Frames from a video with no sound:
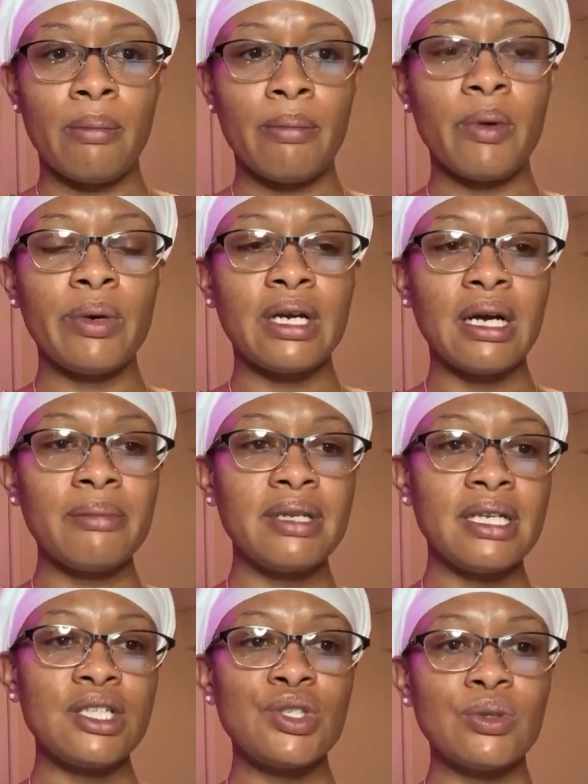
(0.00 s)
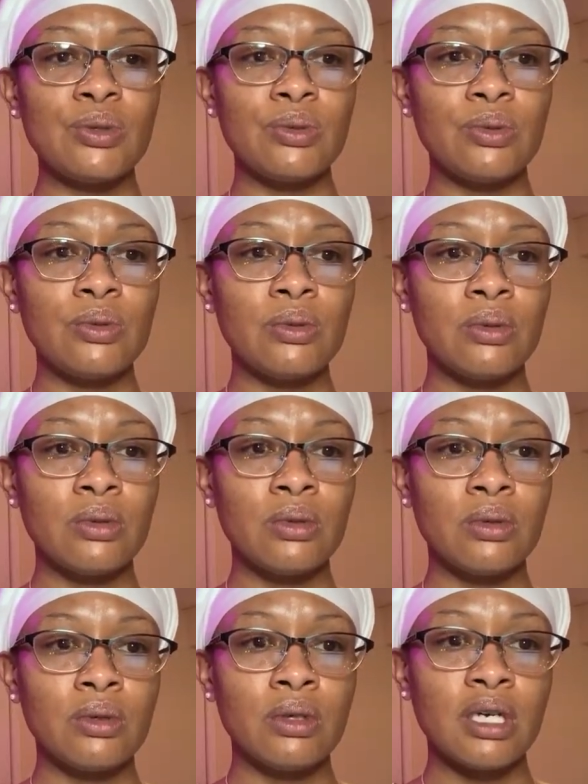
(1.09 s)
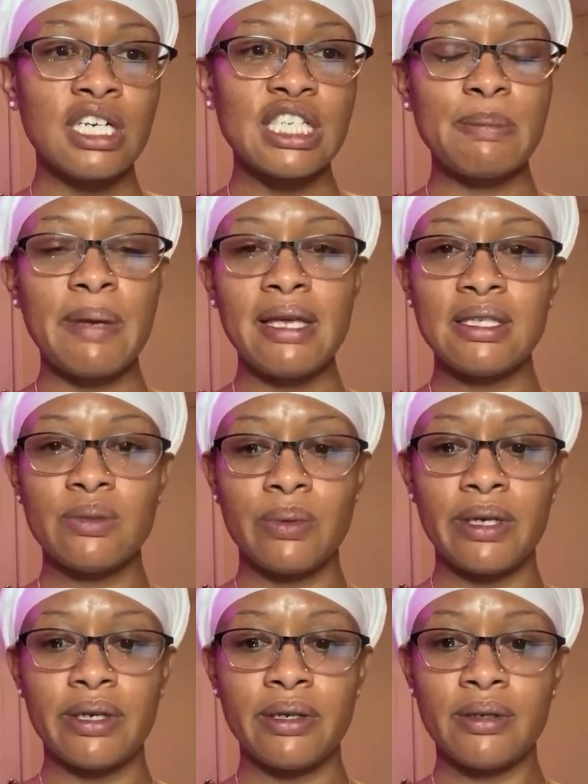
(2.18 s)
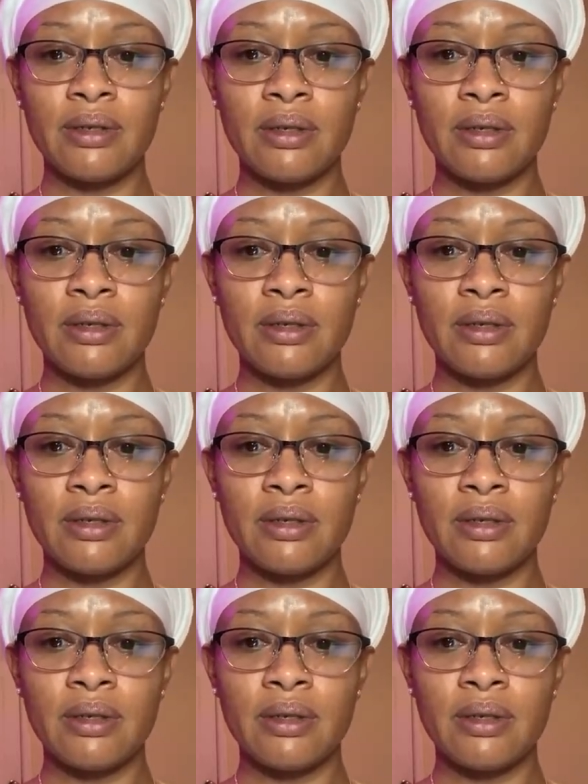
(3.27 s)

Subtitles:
But we're coming into a space where